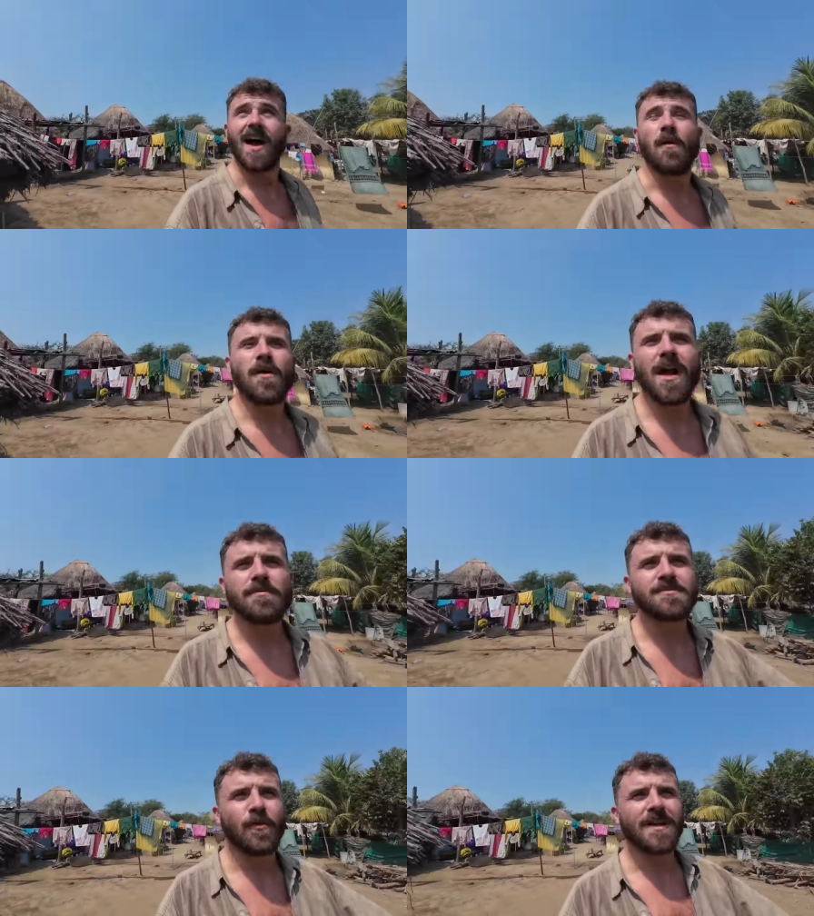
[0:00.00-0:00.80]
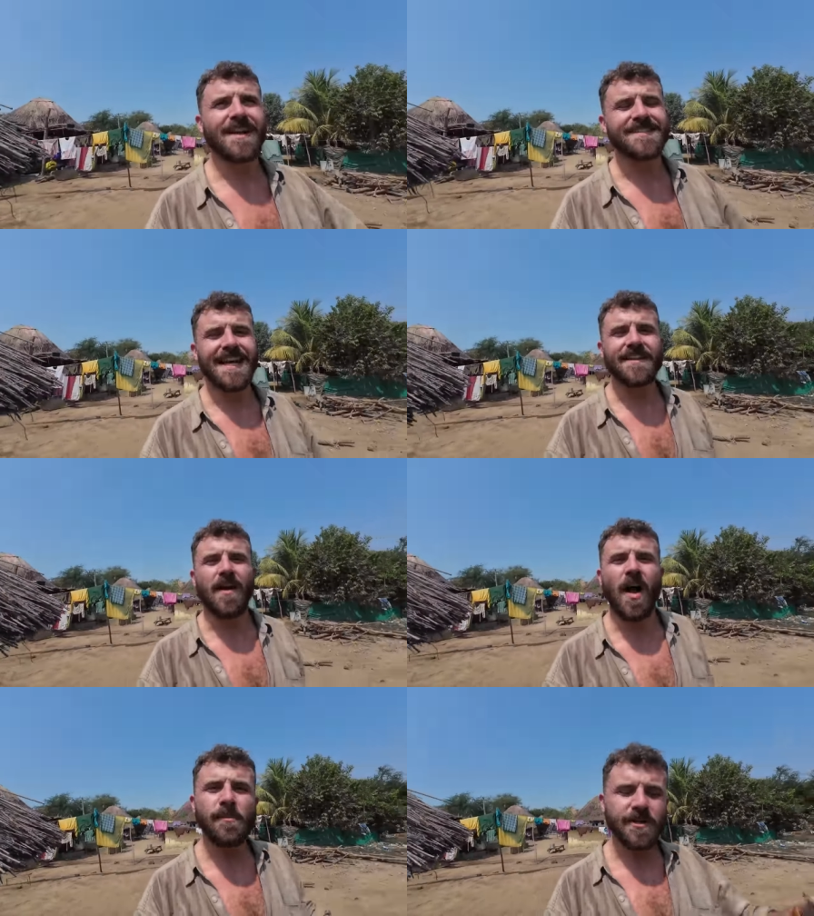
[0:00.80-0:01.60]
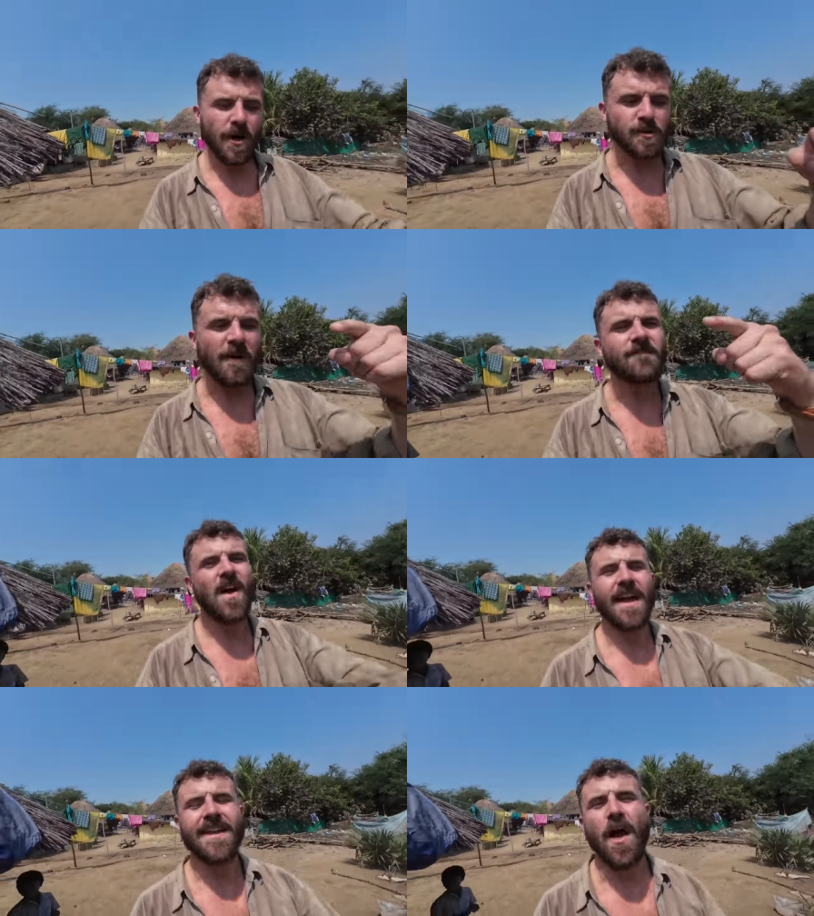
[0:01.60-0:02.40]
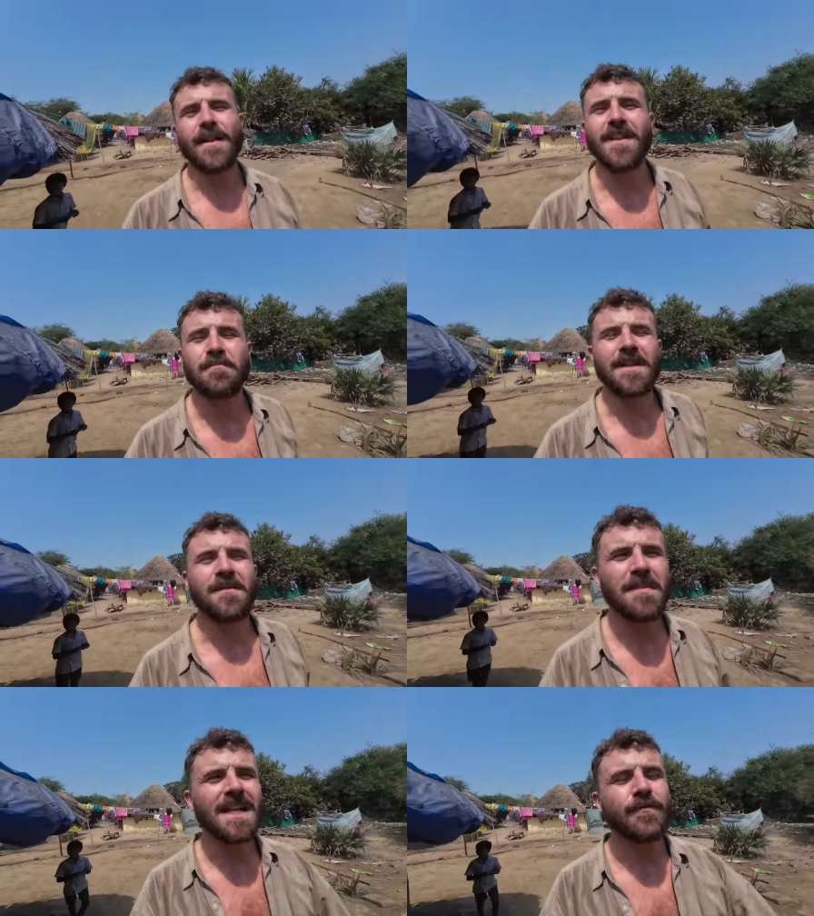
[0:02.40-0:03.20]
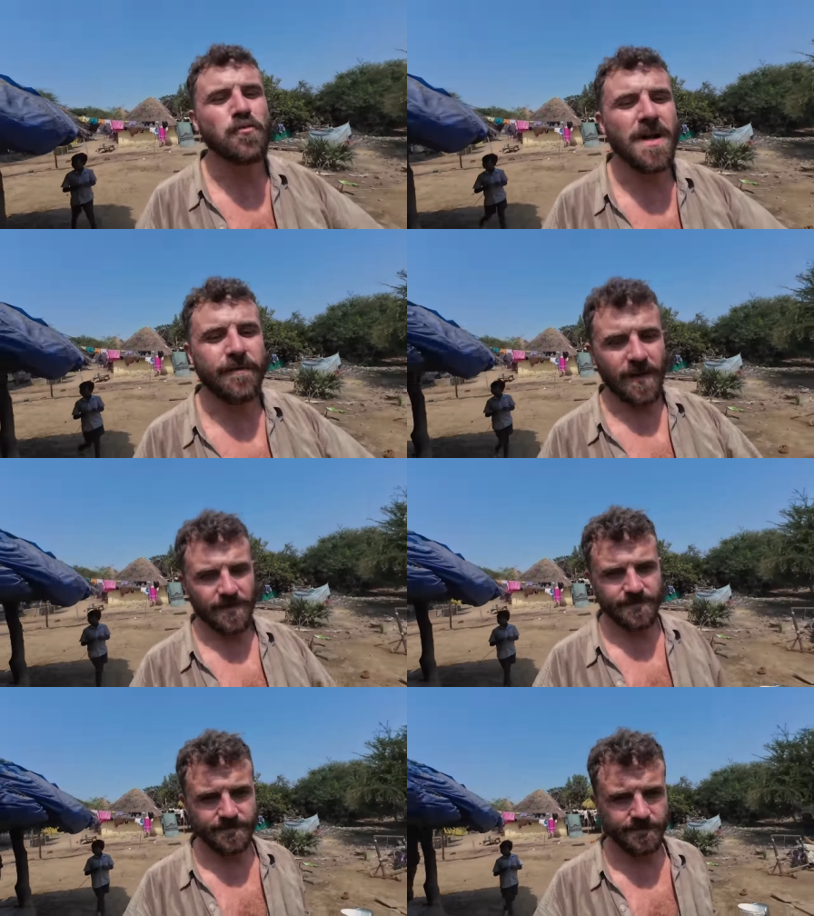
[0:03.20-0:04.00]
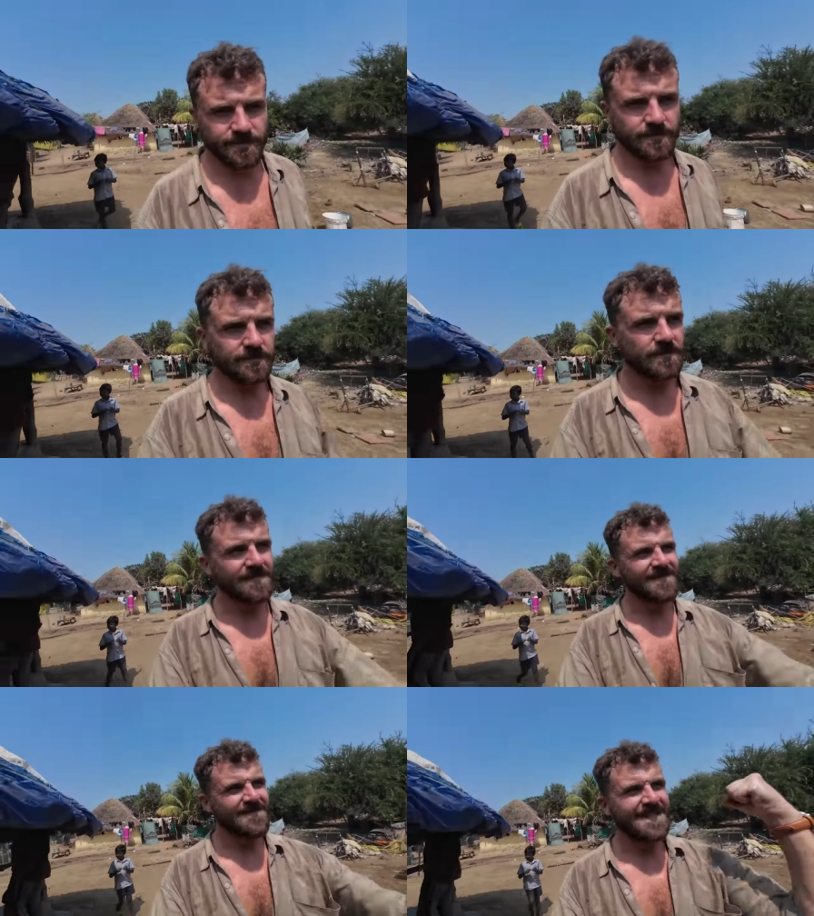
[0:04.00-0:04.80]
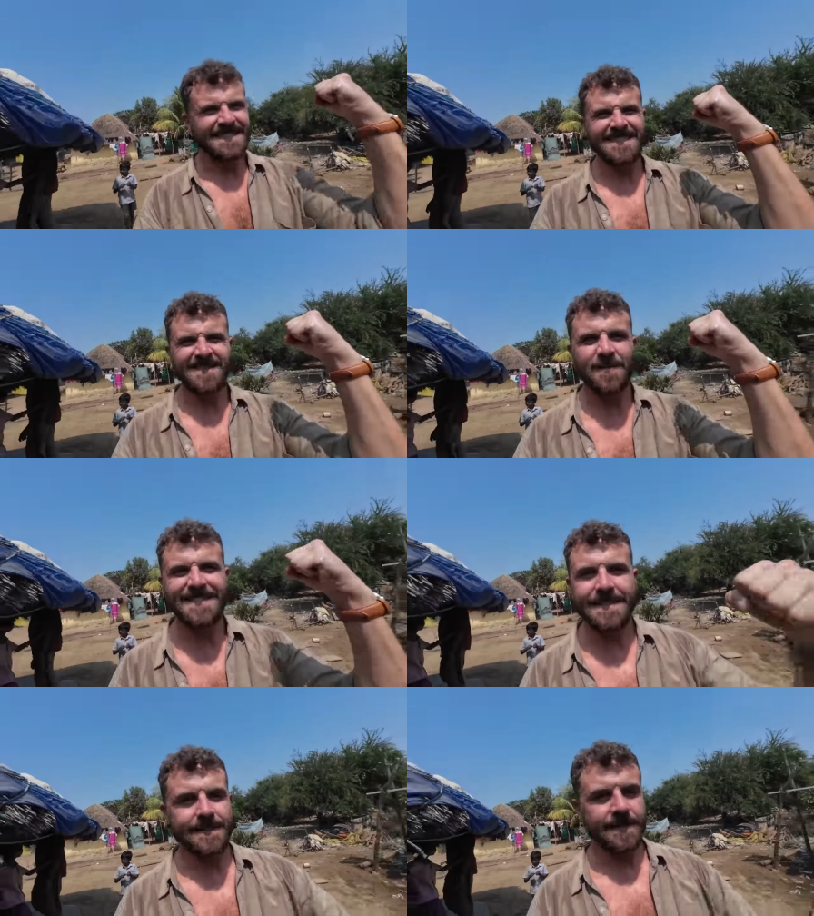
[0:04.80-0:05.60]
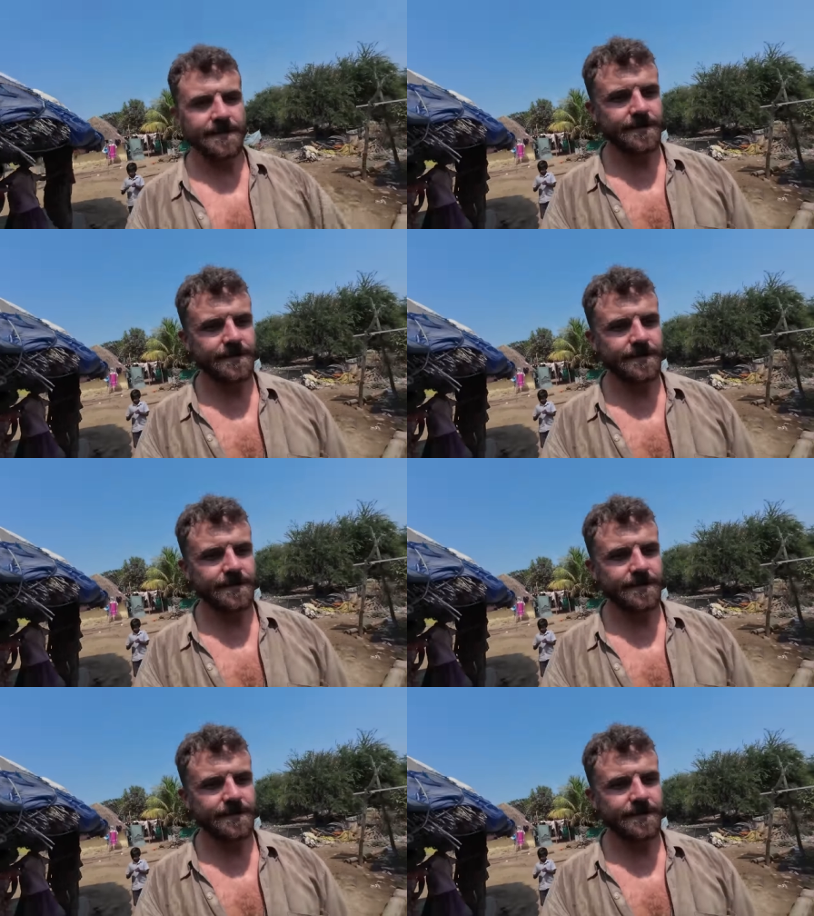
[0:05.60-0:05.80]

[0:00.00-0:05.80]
I woke up this morning and I said, I'm going to go to a fucking island in the, in the middle of a river. And we did it.